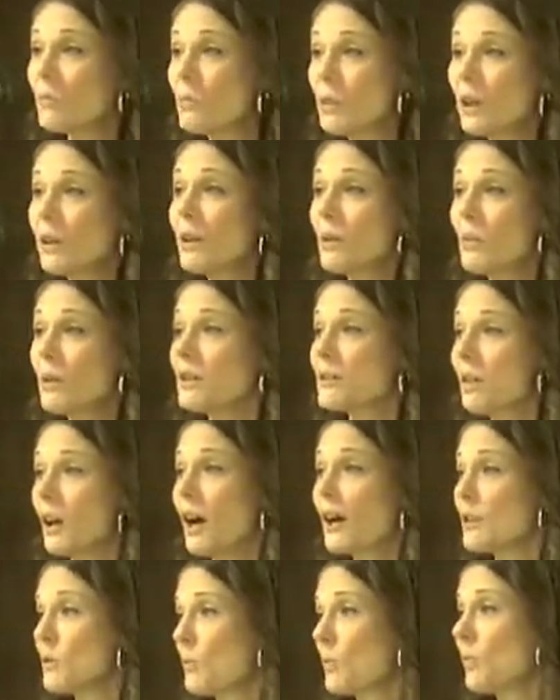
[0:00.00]
really was
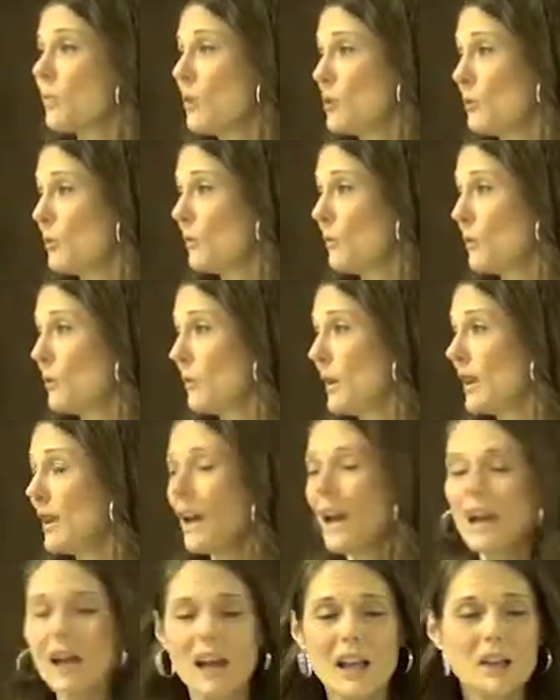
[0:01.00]
God's provision for me,
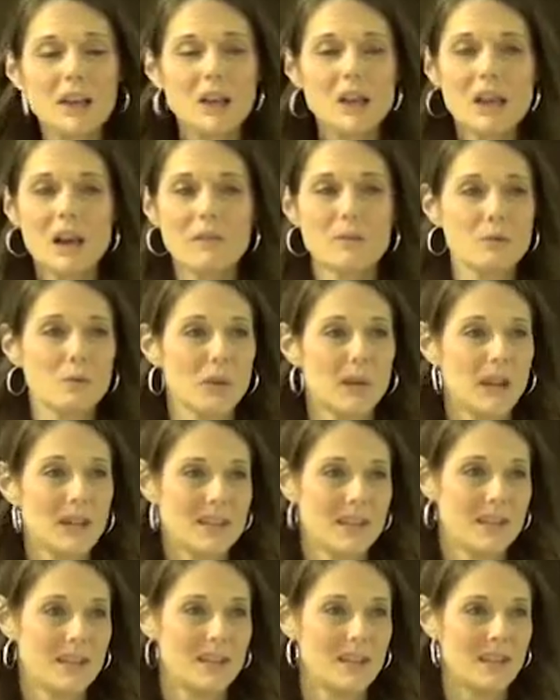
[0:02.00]
and I loved what I
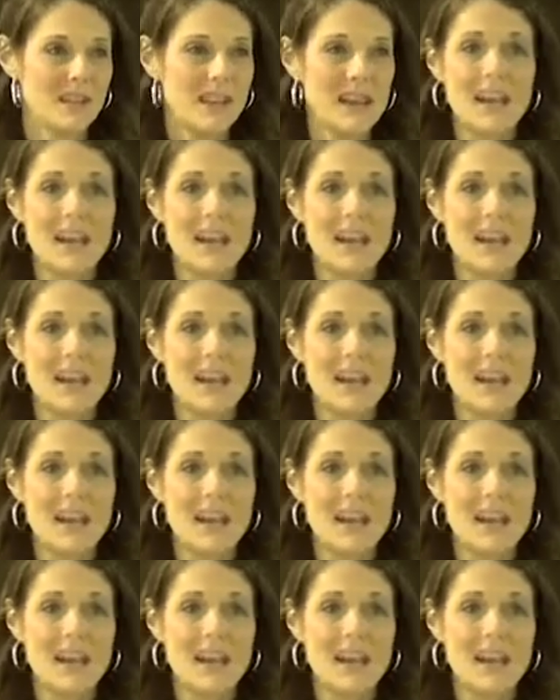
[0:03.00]
did.